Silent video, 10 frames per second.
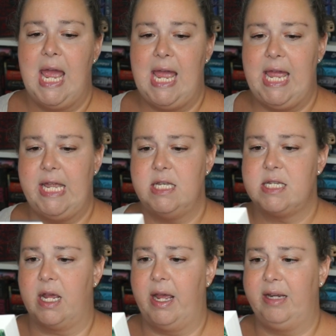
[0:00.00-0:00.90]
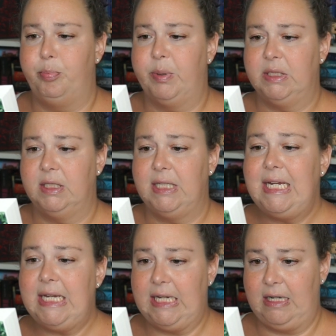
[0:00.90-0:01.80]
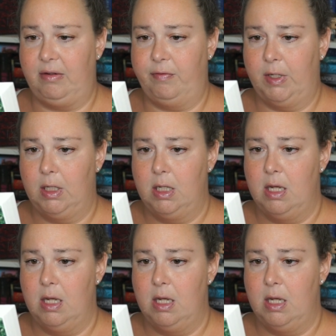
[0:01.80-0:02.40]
and I believe